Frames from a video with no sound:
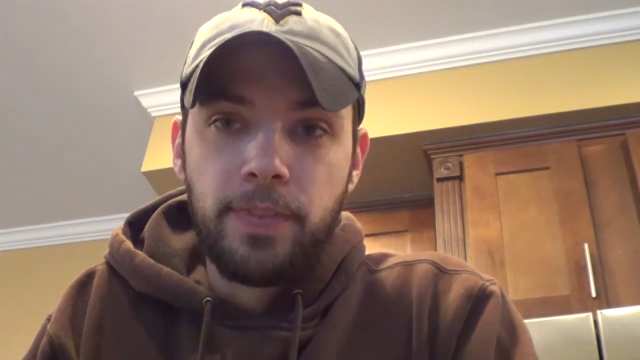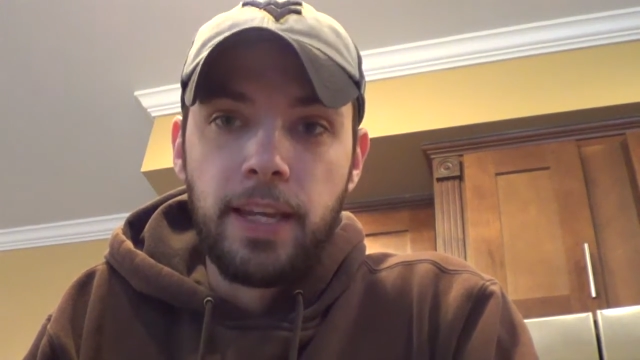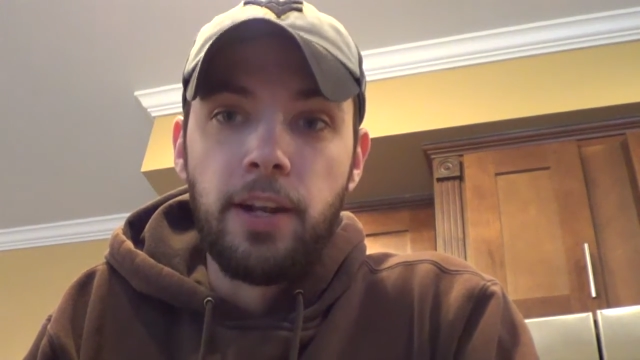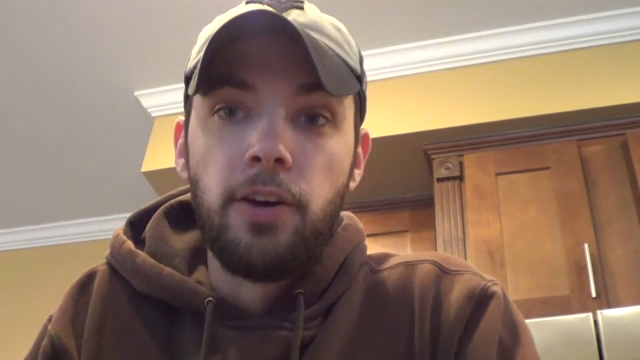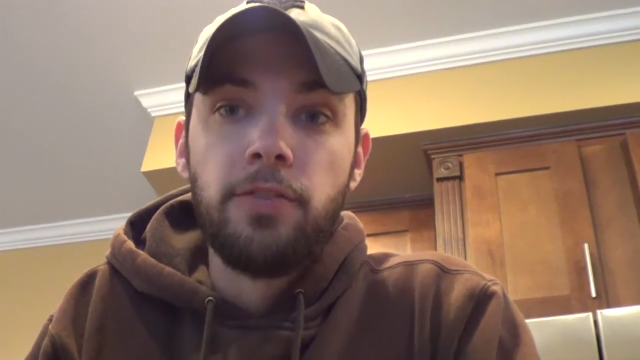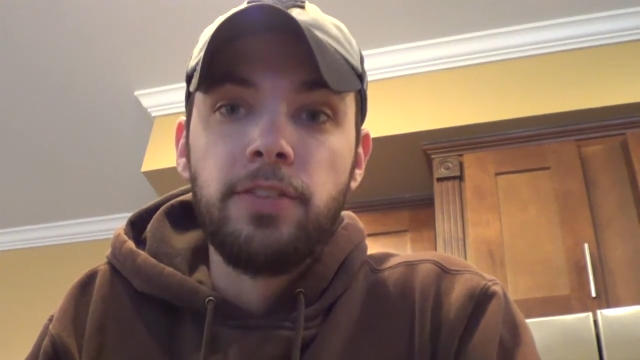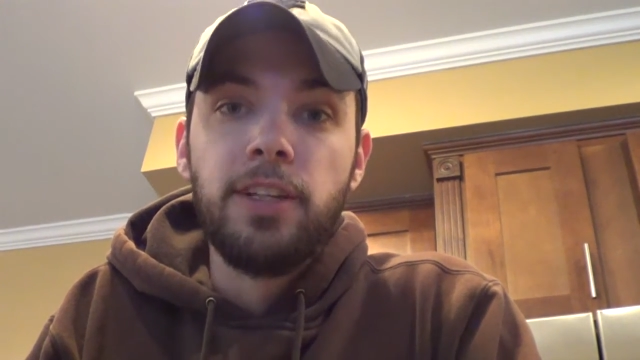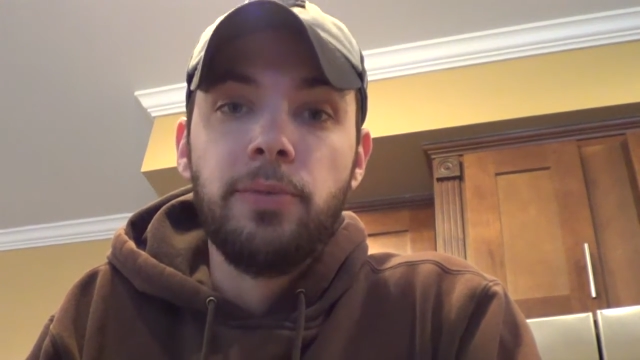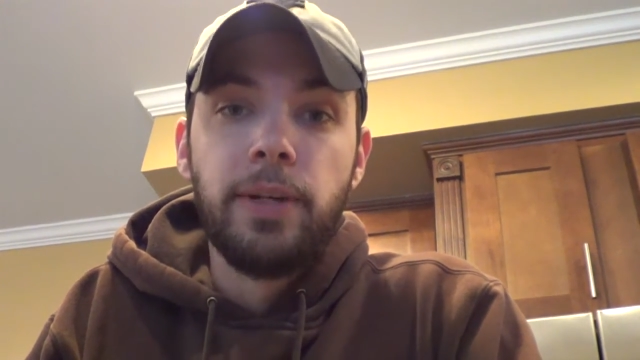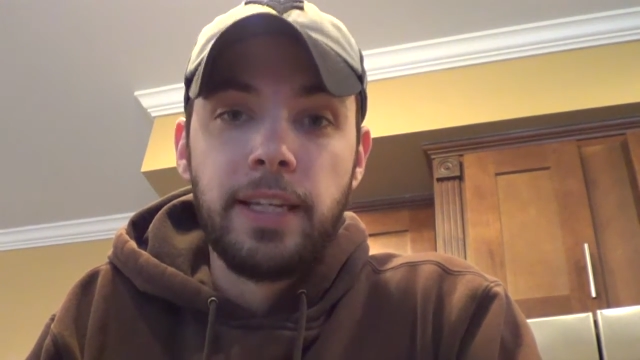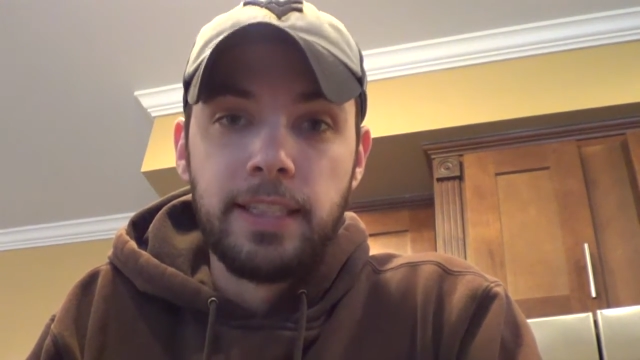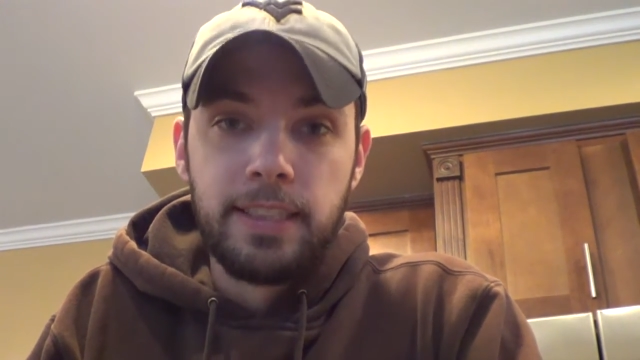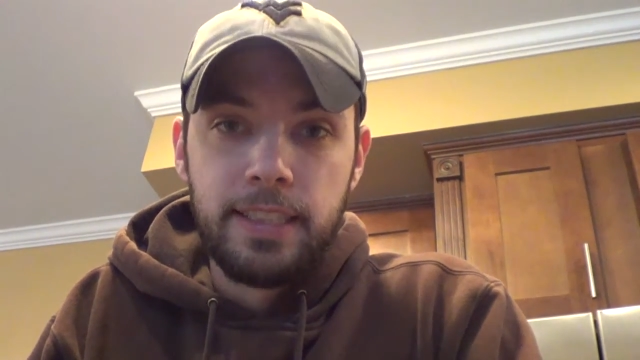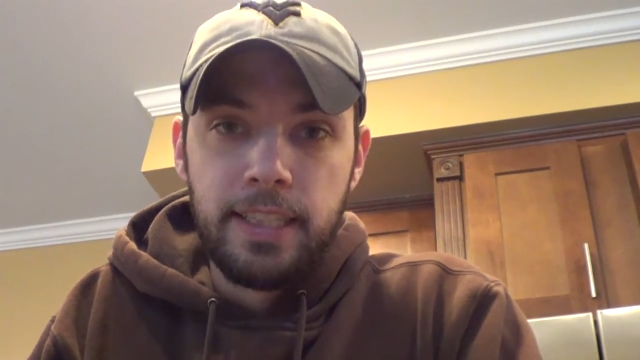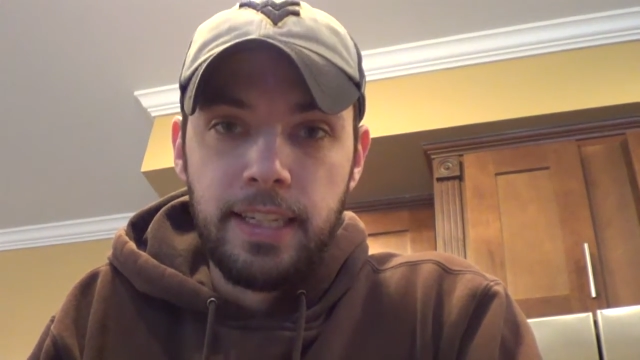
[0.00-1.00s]
and hopefully we
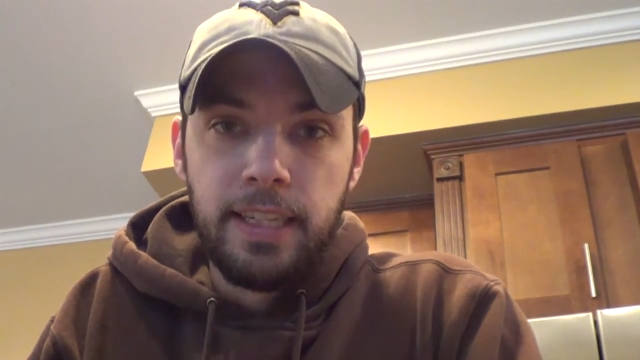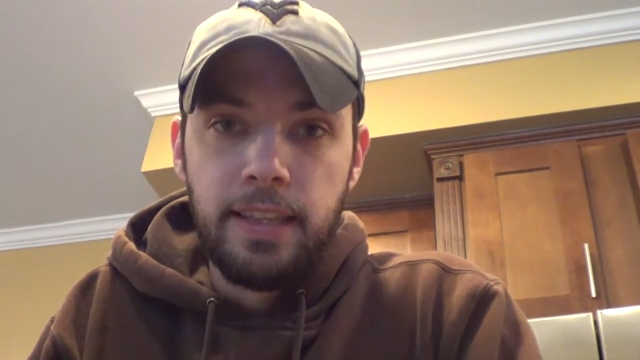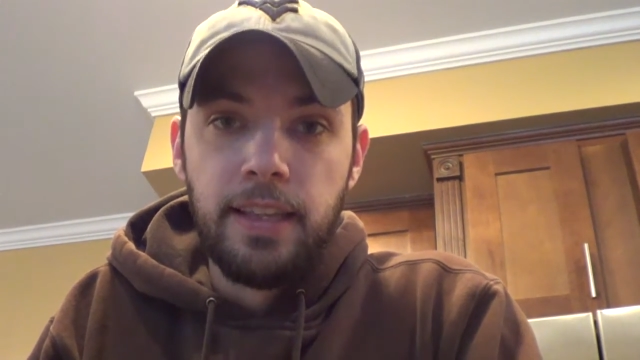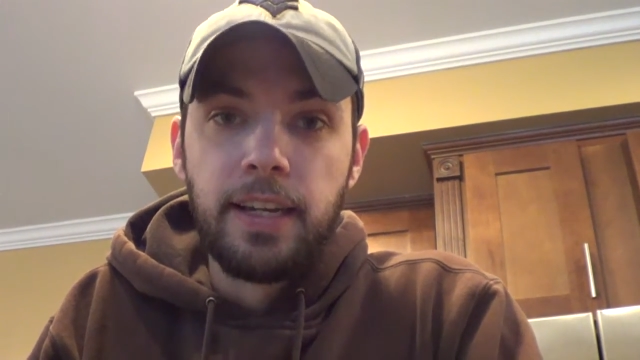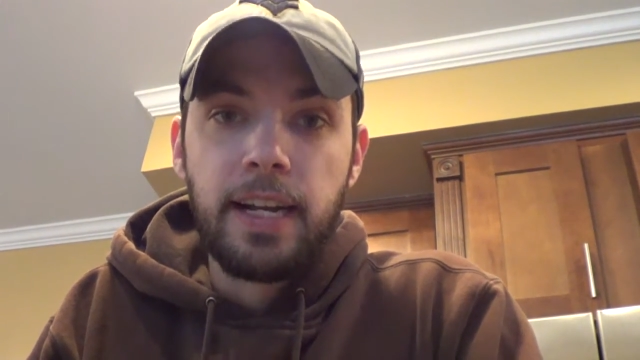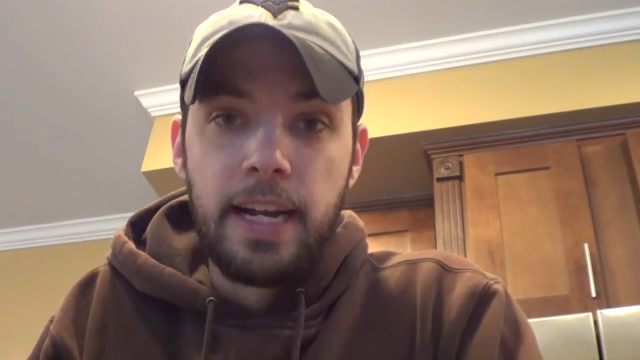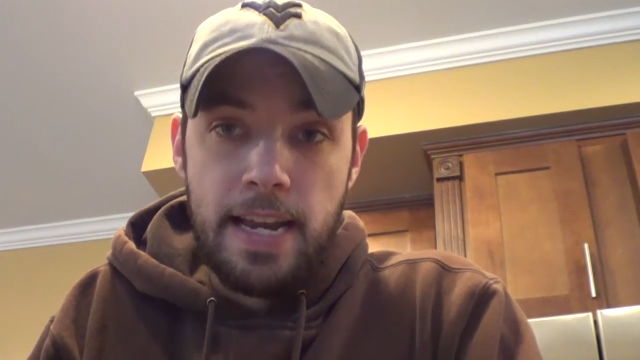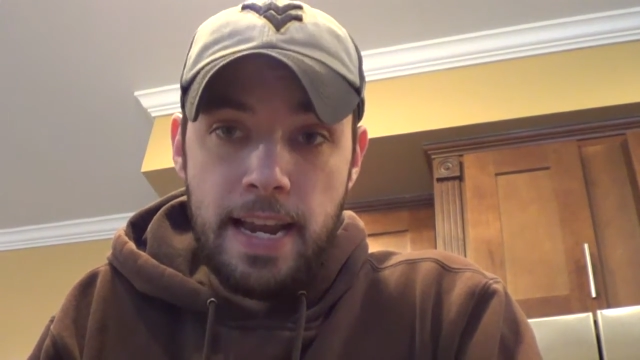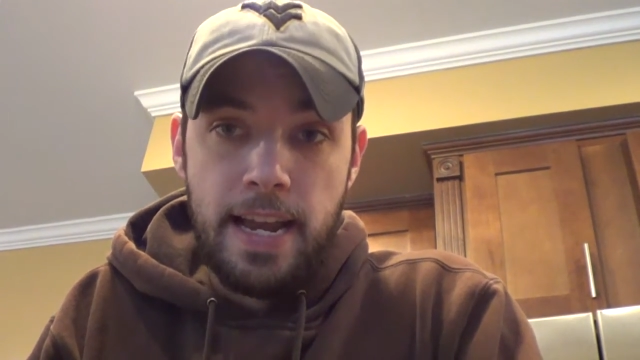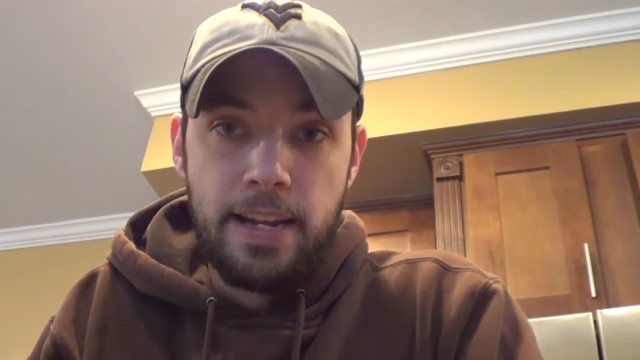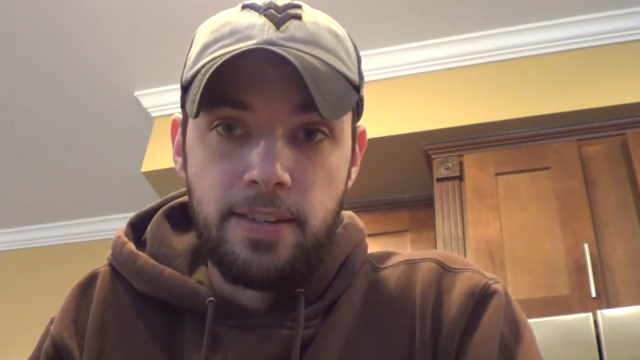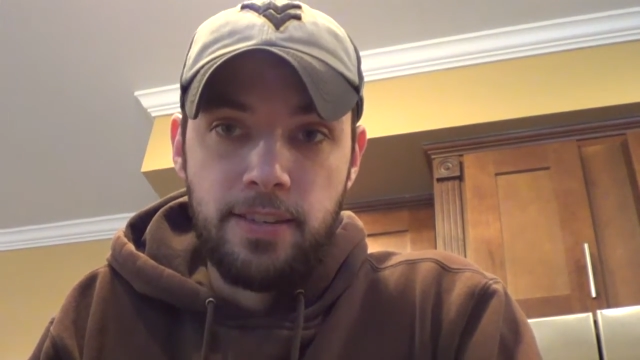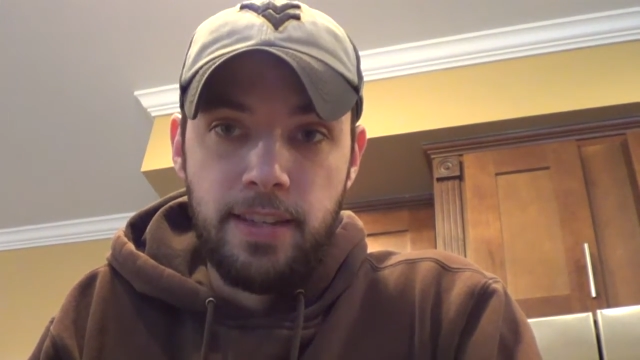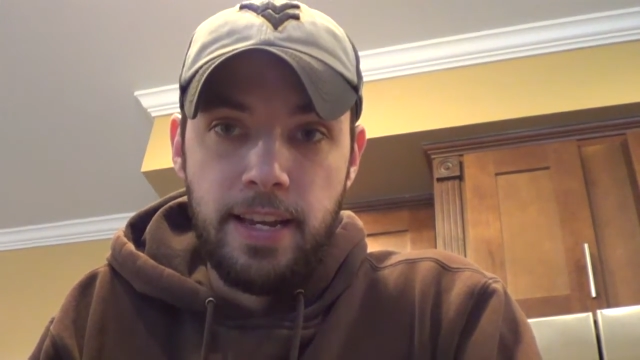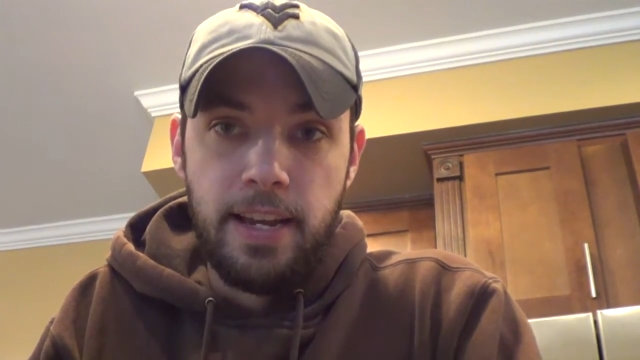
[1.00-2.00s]
can see the kind of
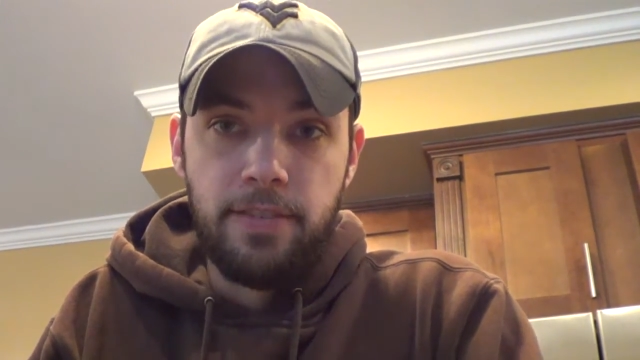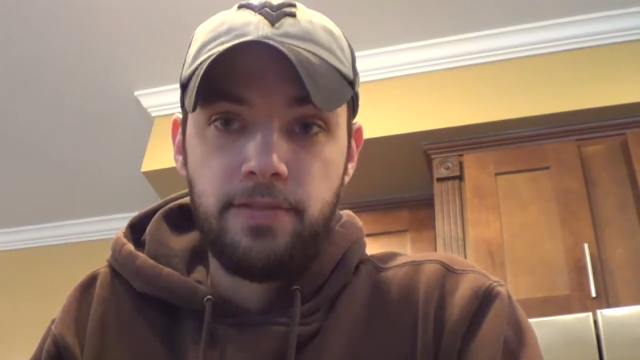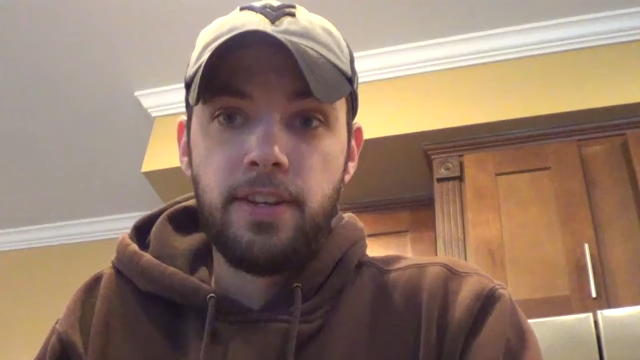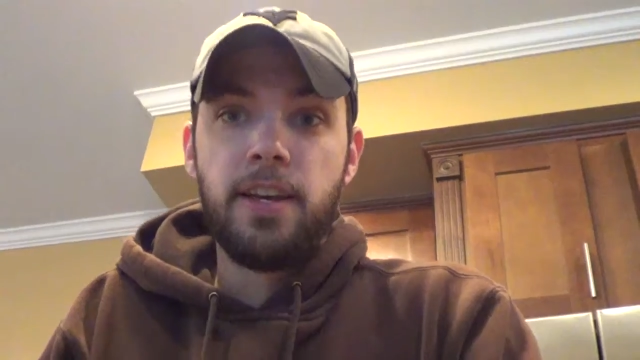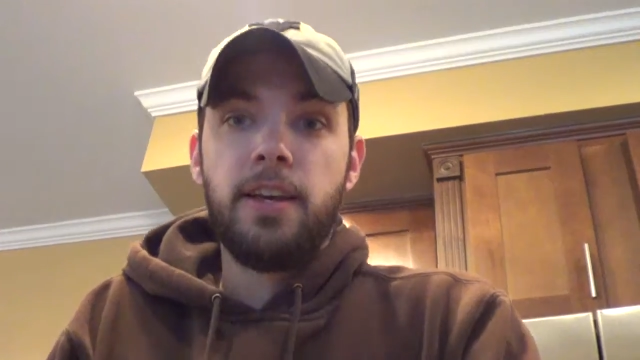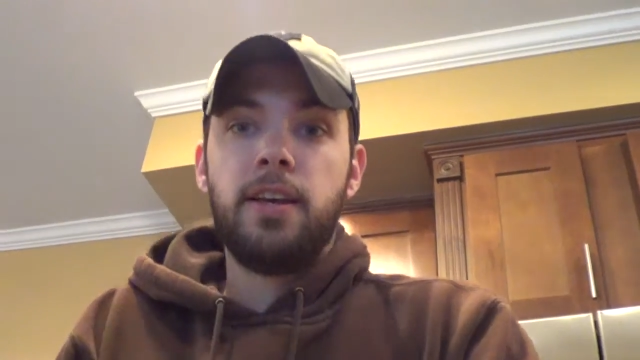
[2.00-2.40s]
action they have.